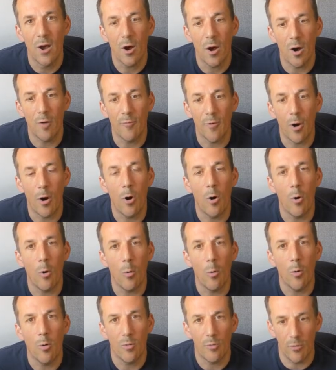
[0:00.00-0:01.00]
of
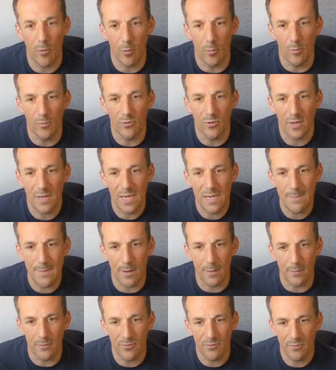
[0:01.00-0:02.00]
all those
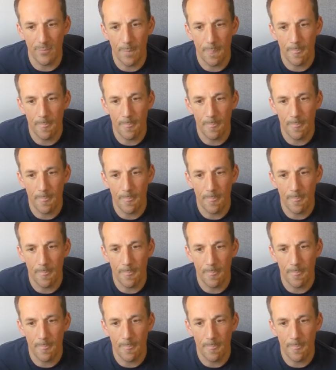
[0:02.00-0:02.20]
emails.